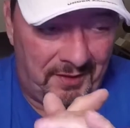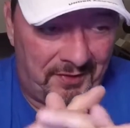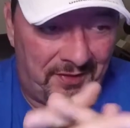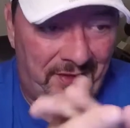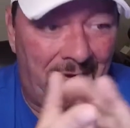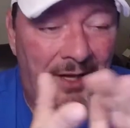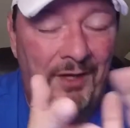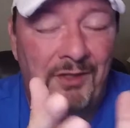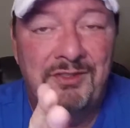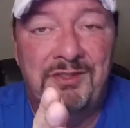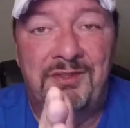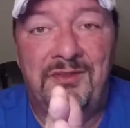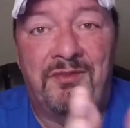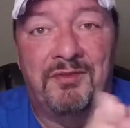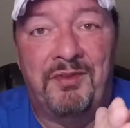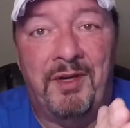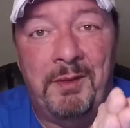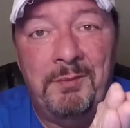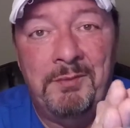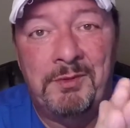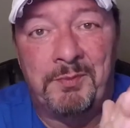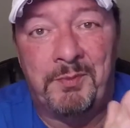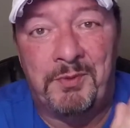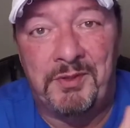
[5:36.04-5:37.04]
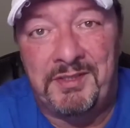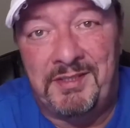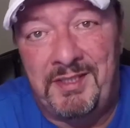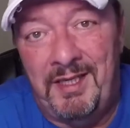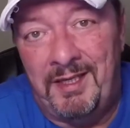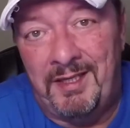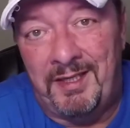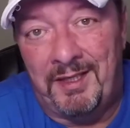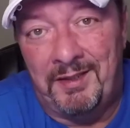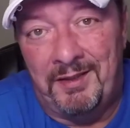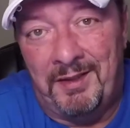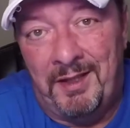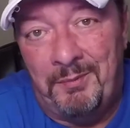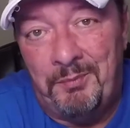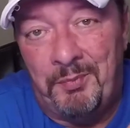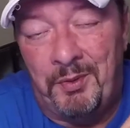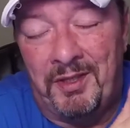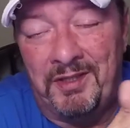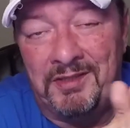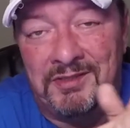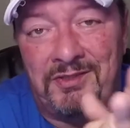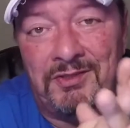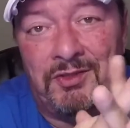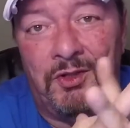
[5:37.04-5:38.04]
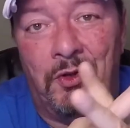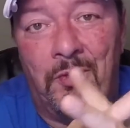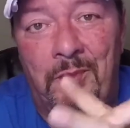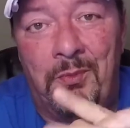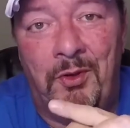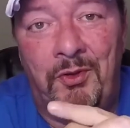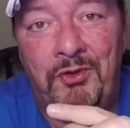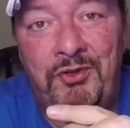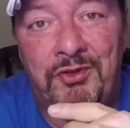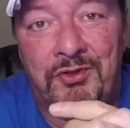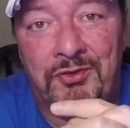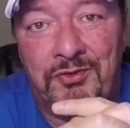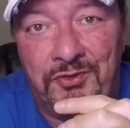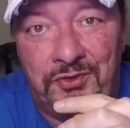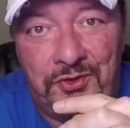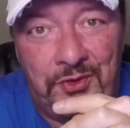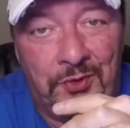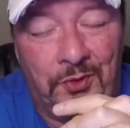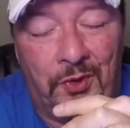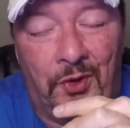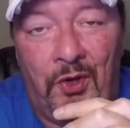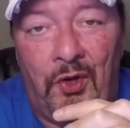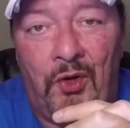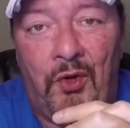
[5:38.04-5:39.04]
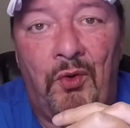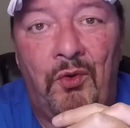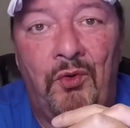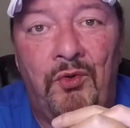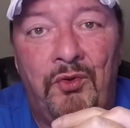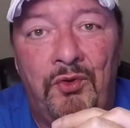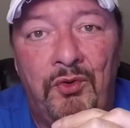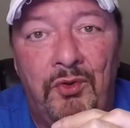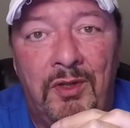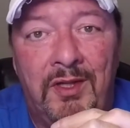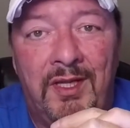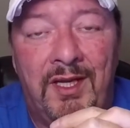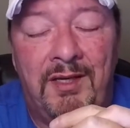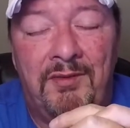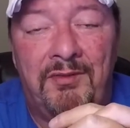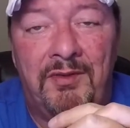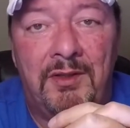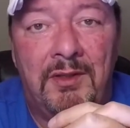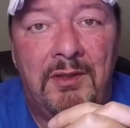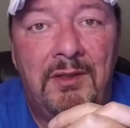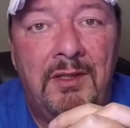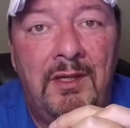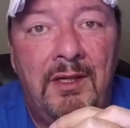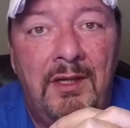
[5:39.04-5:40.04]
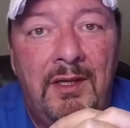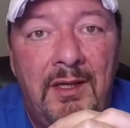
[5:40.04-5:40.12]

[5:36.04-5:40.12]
thousand frames per second, that brings slow motion to a whole new level